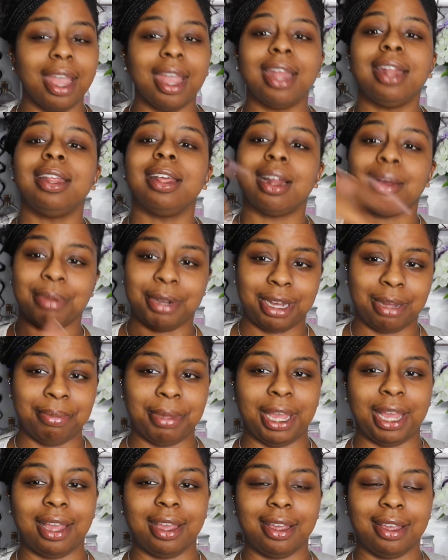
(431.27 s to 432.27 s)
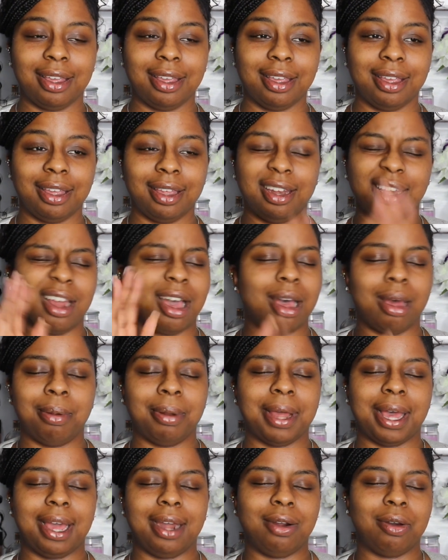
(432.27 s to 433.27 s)
and then I'm gonna come back. Nah,
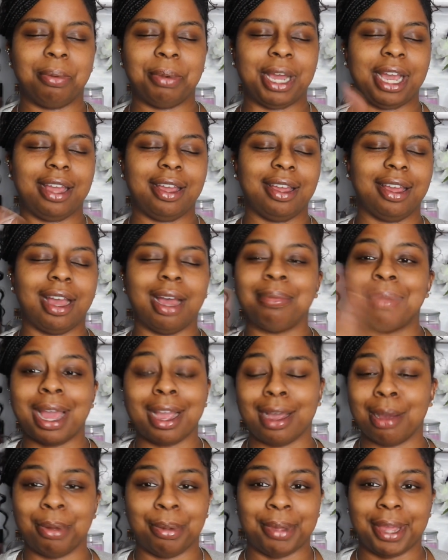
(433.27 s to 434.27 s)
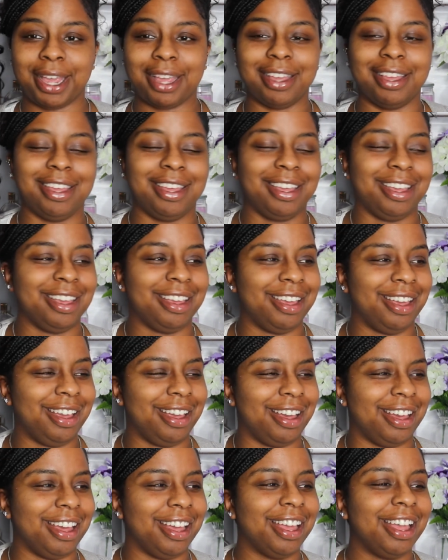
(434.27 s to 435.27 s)
I'm lying. No, I'm not. I'm not coming
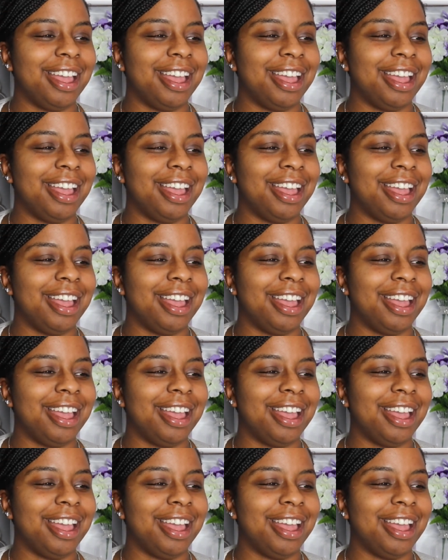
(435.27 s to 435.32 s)
back.